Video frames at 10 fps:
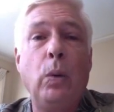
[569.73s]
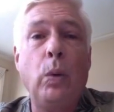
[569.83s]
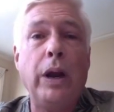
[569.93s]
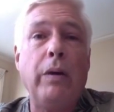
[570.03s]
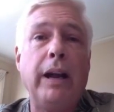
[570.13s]

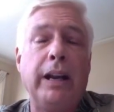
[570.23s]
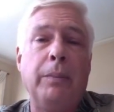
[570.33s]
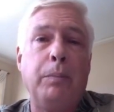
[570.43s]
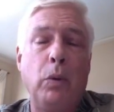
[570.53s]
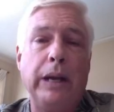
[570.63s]
we're at
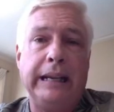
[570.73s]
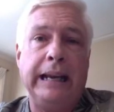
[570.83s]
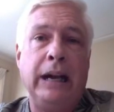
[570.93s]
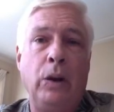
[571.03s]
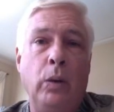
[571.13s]
a point
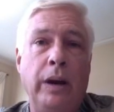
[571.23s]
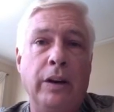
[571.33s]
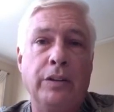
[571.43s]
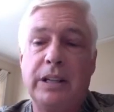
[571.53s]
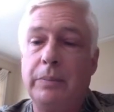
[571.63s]
now
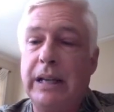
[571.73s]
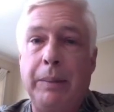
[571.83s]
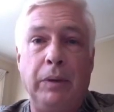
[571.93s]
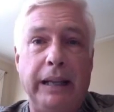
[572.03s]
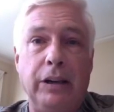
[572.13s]
where
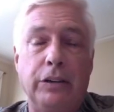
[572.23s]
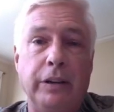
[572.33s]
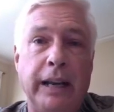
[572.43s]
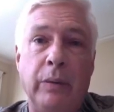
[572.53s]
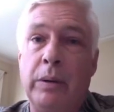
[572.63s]
sometime later
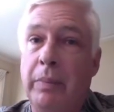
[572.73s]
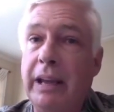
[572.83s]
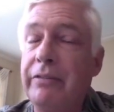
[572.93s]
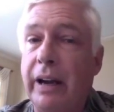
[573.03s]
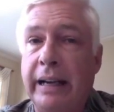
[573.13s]
today, we
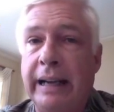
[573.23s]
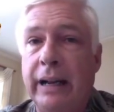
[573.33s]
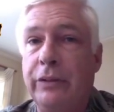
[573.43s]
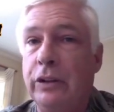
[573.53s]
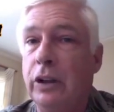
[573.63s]
may find
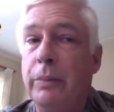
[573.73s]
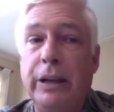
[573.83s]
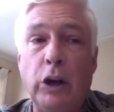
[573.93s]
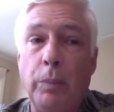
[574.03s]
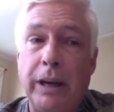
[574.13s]
out that there'll
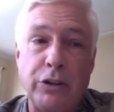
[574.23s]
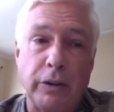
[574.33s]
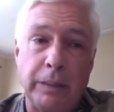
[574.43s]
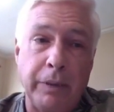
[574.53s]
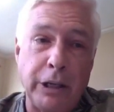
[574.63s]
be no
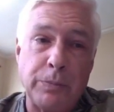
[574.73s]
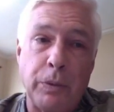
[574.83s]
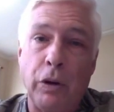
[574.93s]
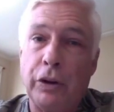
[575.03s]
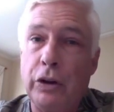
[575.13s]
Major League
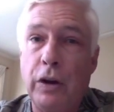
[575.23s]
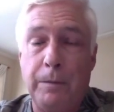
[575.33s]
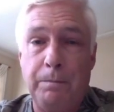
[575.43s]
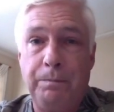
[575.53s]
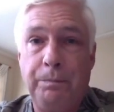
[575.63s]
Baseball at all.